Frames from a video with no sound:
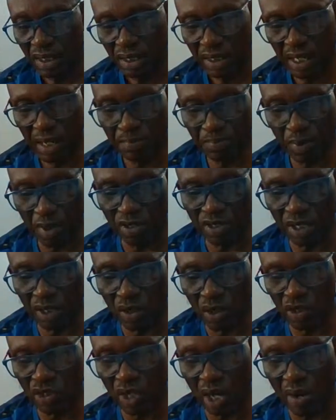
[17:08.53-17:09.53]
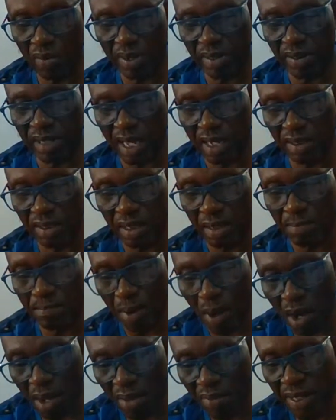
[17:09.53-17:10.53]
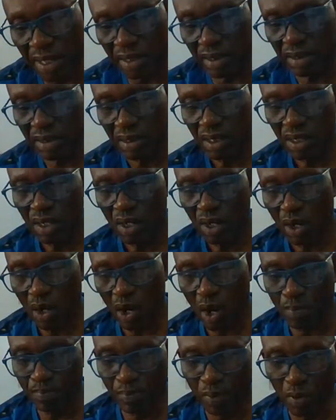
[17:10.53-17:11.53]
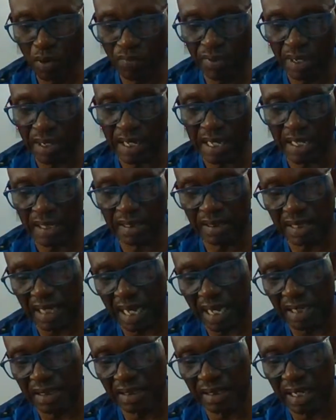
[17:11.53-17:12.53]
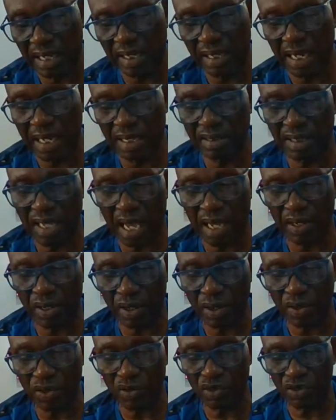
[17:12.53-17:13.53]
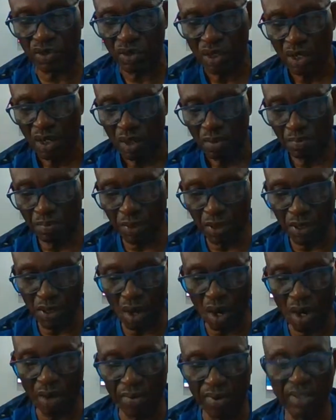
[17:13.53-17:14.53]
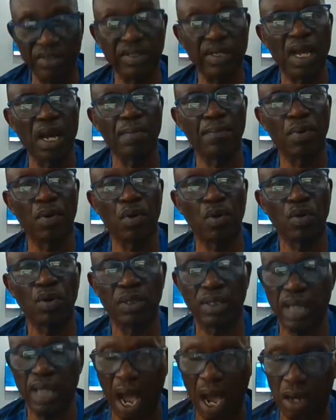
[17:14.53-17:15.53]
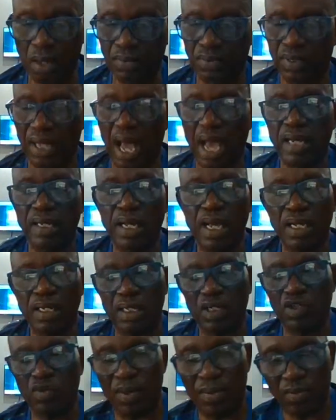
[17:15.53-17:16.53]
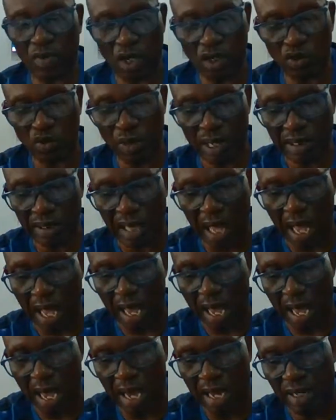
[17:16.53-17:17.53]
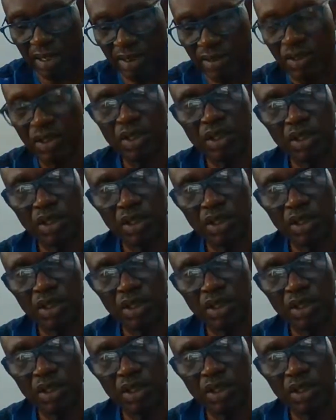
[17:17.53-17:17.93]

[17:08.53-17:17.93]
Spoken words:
the prosecution retains the burden of proving its case against the accused beyond reasonable doubt. And then the Supreme Court went ahead